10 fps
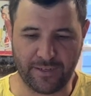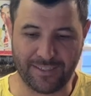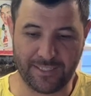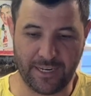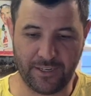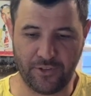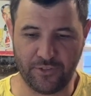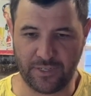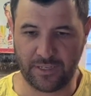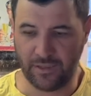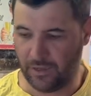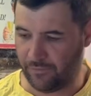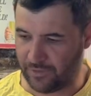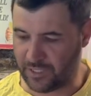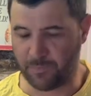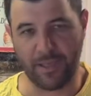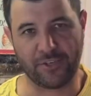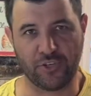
Instead of using, for this batch I